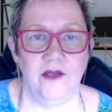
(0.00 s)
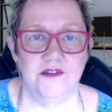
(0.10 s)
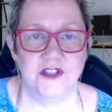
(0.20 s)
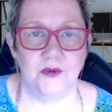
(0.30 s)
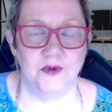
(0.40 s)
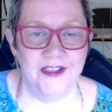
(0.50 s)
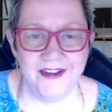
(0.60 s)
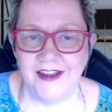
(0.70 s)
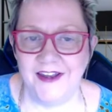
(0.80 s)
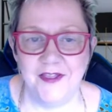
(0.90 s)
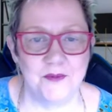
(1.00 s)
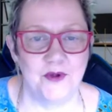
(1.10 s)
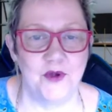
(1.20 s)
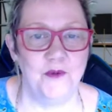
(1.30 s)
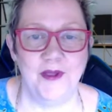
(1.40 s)
I was the only Canadian. There were
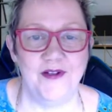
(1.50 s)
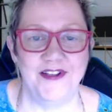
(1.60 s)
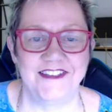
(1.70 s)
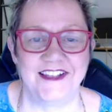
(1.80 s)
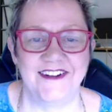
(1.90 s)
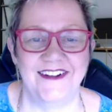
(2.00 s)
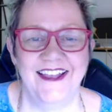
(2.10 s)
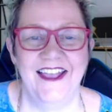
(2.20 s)
no Americans there.